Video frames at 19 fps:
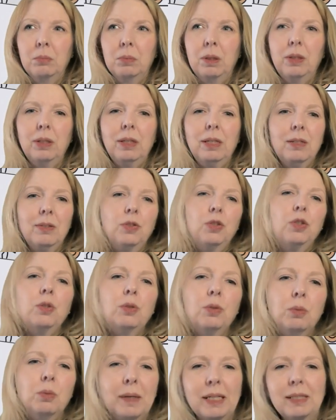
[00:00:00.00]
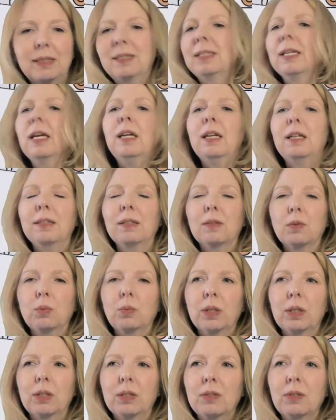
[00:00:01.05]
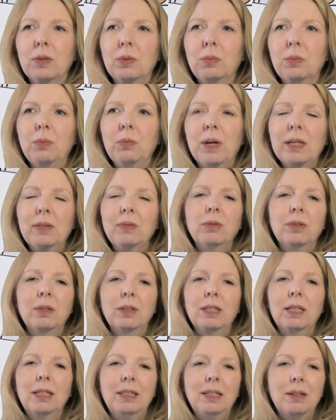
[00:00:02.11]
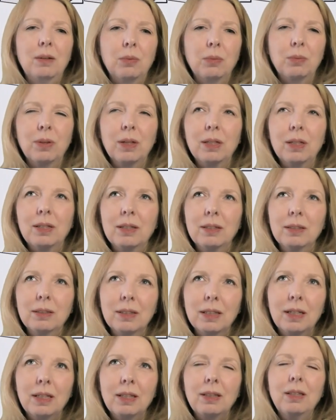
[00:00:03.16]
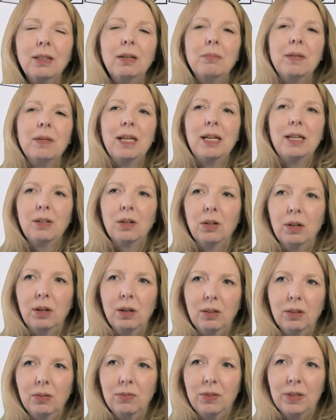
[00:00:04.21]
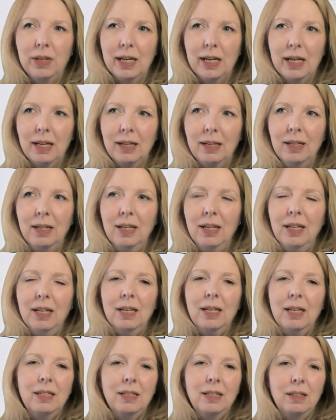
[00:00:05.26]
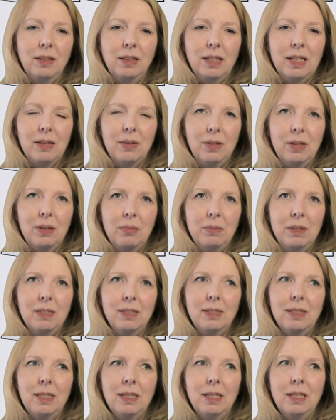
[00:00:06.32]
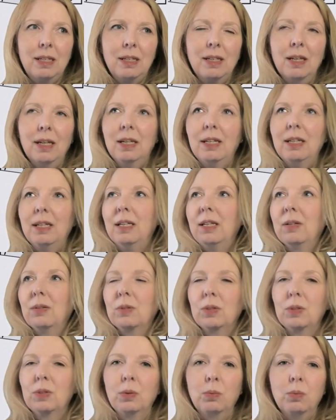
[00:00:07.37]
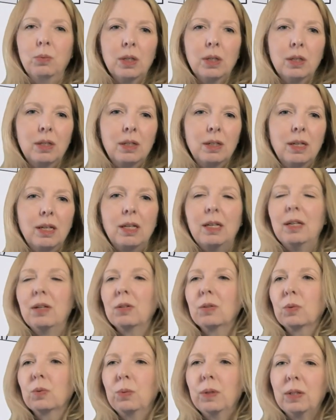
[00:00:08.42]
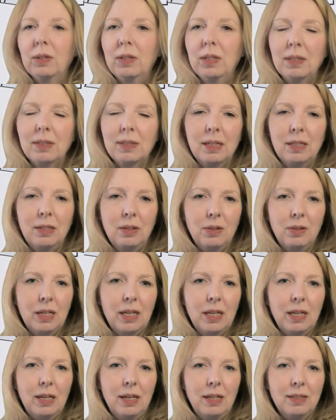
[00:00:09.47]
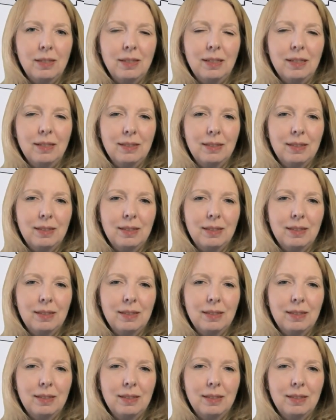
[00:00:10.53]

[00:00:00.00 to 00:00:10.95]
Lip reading: please you by saying this word. So we want to, eliminate all of that and allow them to see here's the word, here's where it is on your AAC